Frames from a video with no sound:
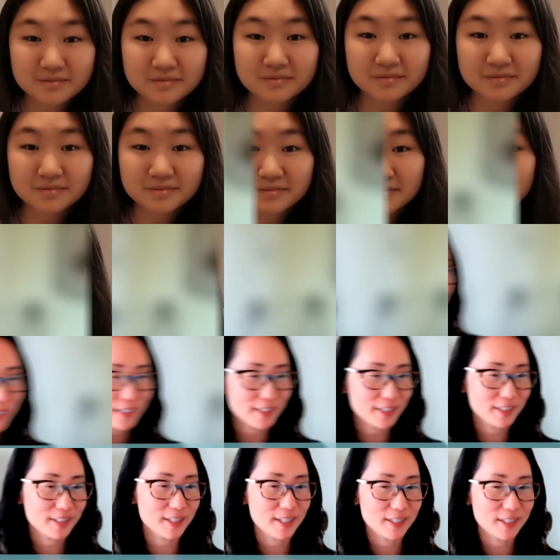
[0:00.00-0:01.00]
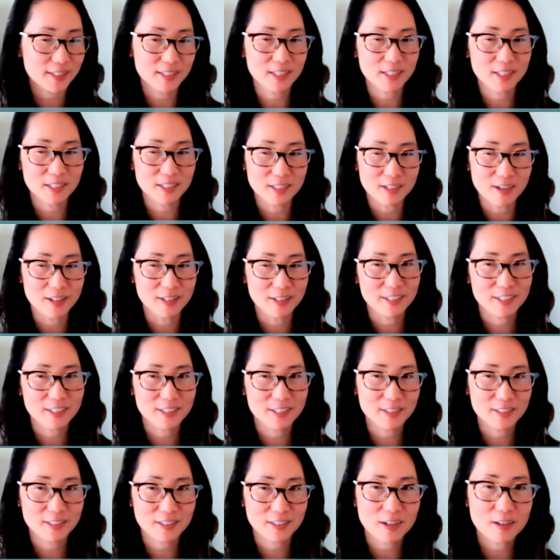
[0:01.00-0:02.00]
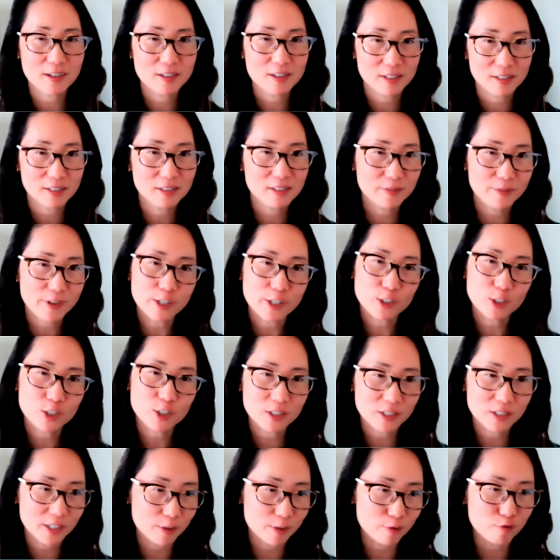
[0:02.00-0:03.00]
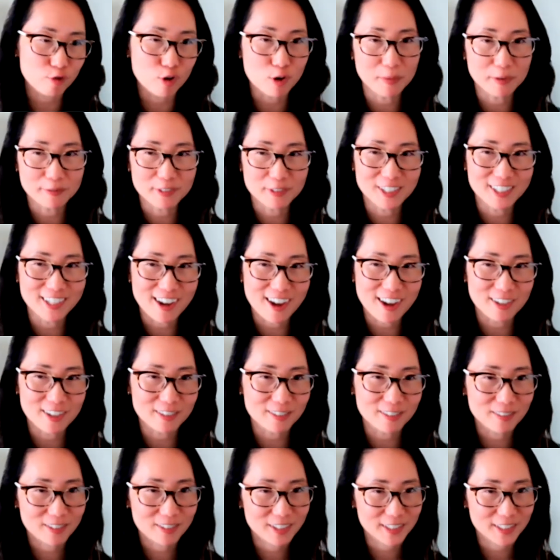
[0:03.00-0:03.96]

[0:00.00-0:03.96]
Colorblindness as an ideology is functionally a form of denial.